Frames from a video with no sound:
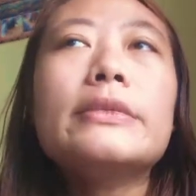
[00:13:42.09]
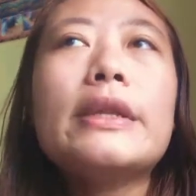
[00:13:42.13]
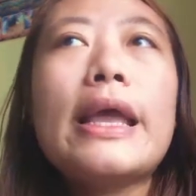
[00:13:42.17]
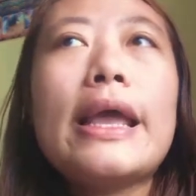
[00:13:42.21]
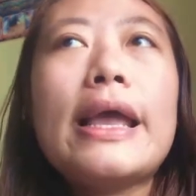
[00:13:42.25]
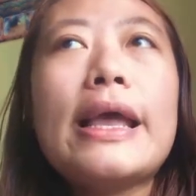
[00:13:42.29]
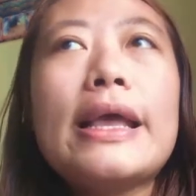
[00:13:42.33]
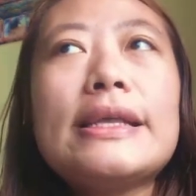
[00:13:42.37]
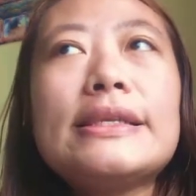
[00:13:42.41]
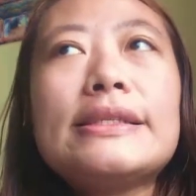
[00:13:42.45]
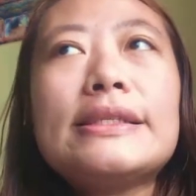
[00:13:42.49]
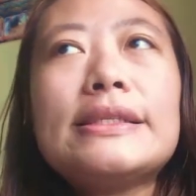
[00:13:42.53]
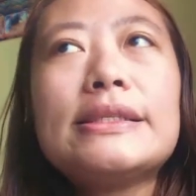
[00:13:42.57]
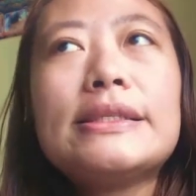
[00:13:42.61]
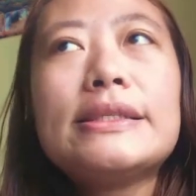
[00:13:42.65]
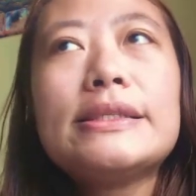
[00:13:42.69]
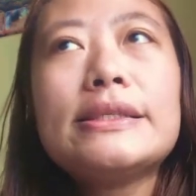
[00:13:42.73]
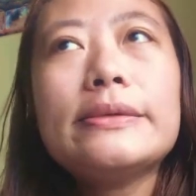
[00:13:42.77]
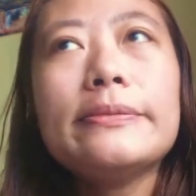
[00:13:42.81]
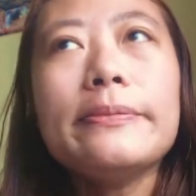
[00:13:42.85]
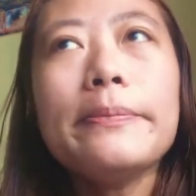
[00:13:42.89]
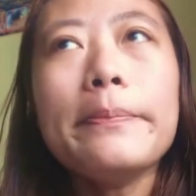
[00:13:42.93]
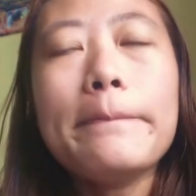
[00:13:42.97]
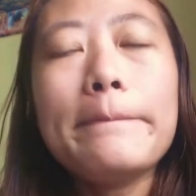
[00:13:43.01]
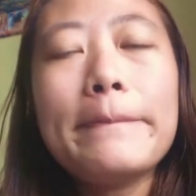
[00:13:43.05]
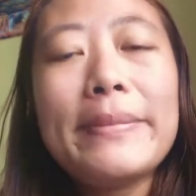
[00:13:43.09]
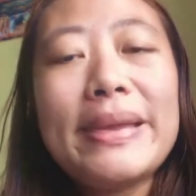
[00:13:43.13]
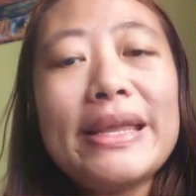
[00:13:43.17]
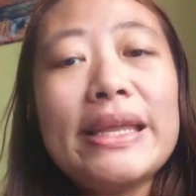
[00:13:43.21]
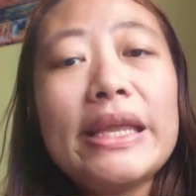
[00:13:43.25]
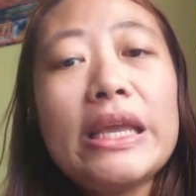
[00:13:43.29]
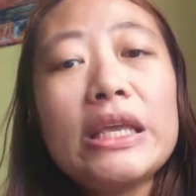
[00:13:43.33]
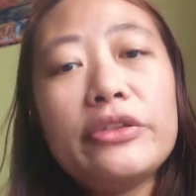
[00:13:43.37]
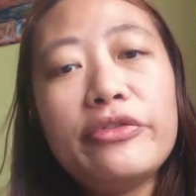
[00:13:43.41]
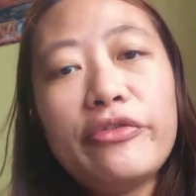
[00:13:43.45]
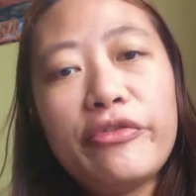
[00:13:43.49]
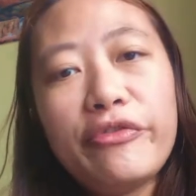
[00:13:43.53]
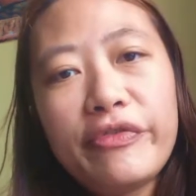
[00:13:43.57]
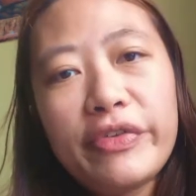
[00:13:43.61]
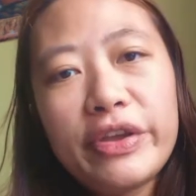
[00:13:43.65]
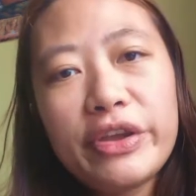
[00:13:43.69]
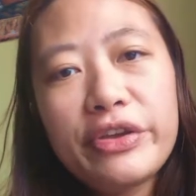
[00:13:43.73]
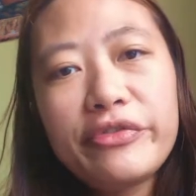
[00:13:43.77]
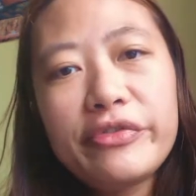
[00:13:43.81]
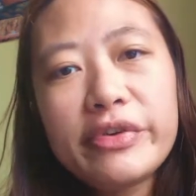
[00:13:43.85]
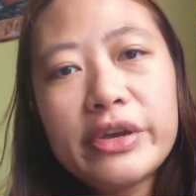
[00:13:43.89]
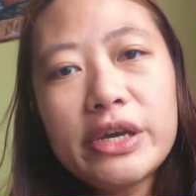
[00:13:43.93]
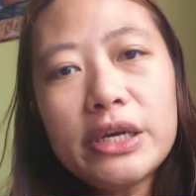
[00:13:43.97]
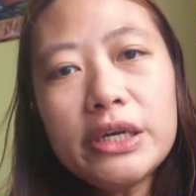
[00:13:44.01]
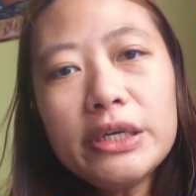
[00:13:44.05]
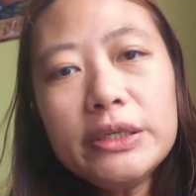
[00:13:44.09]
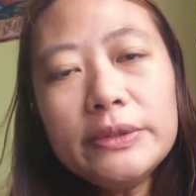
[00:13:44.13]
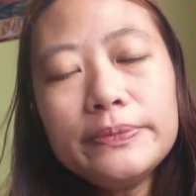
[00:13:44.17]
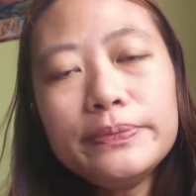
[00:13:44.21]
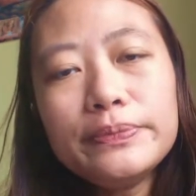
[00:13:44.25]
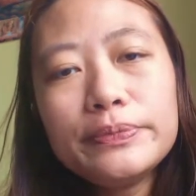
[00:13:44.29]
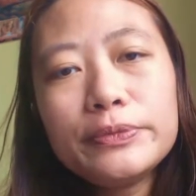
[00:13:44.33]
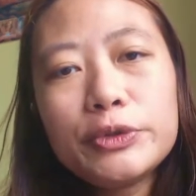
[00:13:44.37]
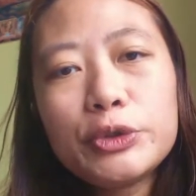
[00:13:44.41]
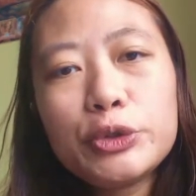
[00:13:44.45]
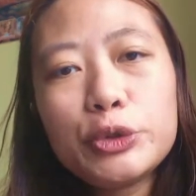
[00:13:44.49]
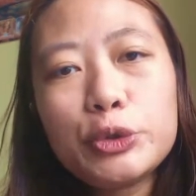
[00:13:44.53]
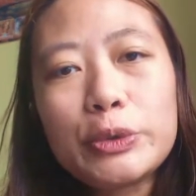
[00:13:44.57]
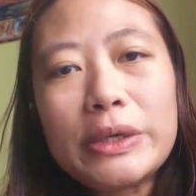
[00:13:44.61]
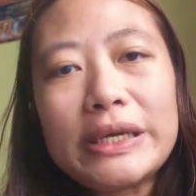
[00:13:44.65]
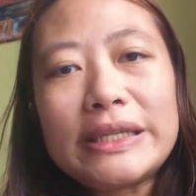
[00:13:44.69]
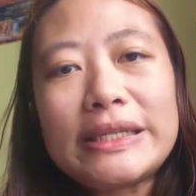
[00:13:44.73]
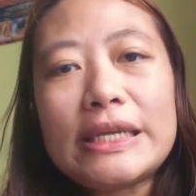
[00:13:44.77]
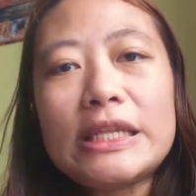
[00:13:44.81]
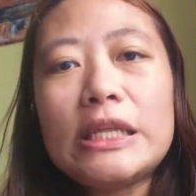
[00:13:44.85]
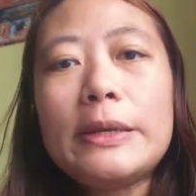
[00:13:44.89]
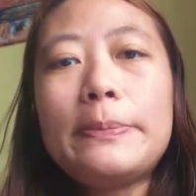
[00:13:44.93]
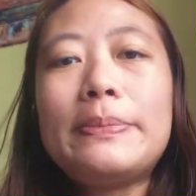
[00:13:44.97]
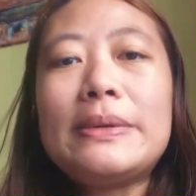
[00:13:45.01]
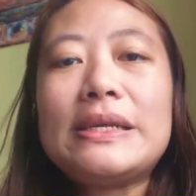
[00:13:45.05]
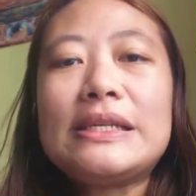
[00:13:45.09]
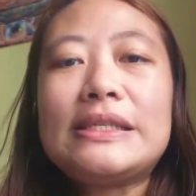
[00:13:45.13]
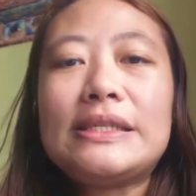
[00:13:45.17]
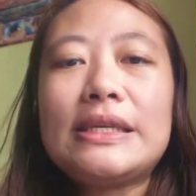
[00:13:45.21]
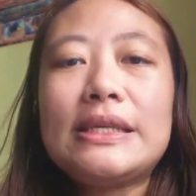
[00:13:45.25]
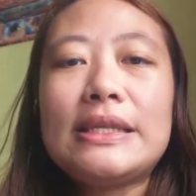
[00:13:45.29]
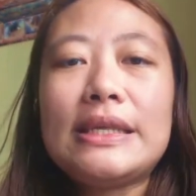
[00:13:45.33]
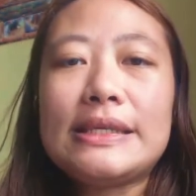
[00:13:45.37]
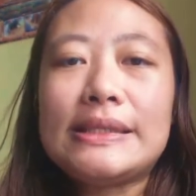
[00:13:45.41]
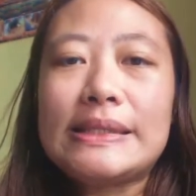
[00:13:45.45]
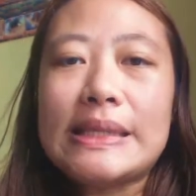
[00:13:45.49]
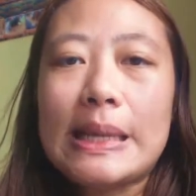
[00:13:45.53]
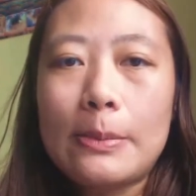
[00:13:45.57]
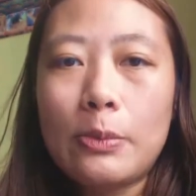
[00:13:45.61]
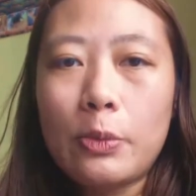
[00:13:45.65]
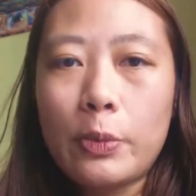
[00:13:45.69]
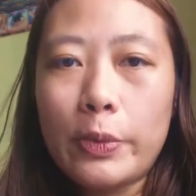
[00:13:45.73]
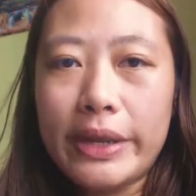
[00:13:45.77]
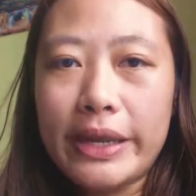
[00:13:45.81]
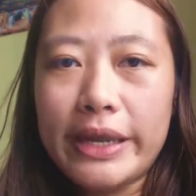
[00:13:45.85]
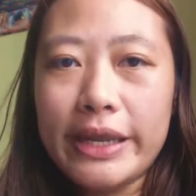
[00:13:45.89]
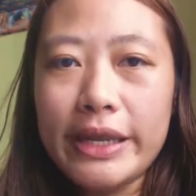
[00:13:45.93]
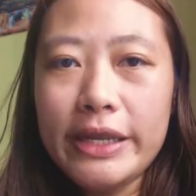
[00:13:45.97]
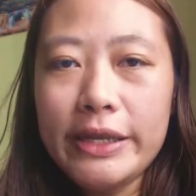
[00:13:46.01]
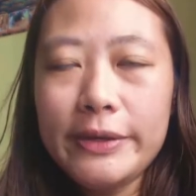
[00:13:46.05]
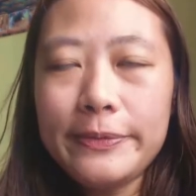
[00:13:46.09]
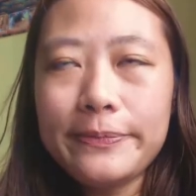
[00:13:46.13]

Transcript: as being inferior to another person in some way